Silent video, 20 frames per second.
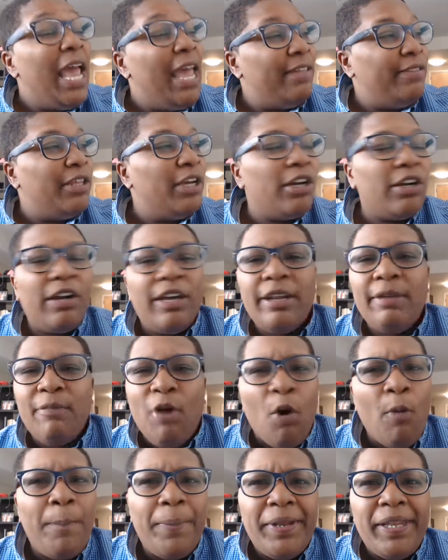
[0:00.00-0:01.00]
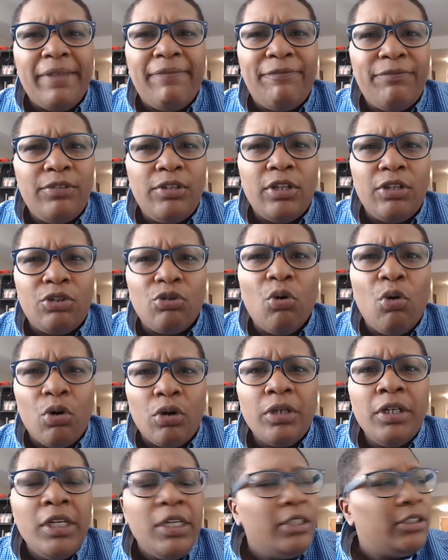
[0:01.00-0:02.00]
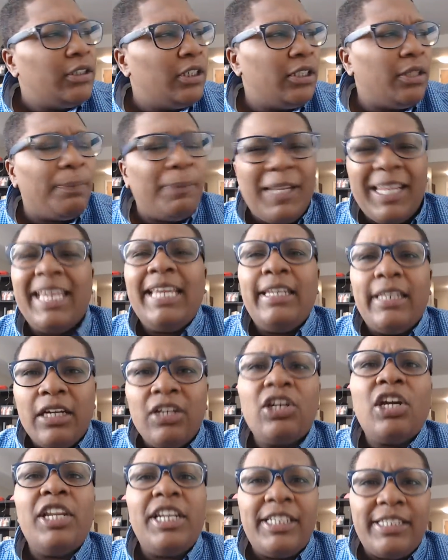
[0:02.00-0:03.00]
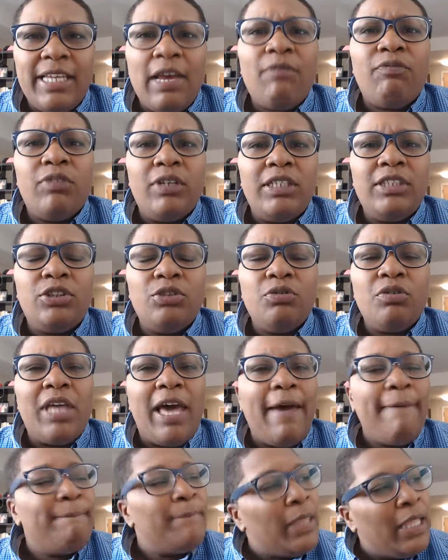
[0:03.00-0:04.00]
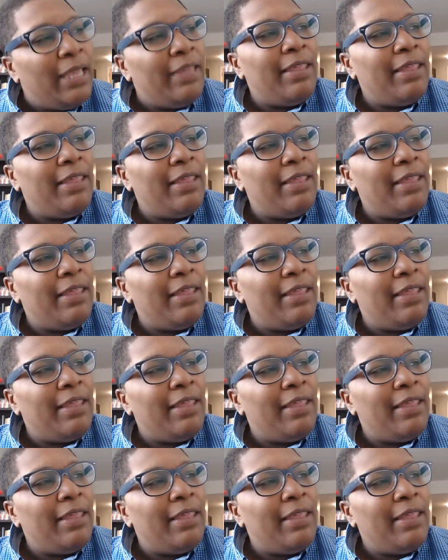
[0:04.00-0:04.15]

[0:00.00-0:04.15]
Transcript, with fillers: and they're gonna open the, the door to the plane. They're gonna definitely do that.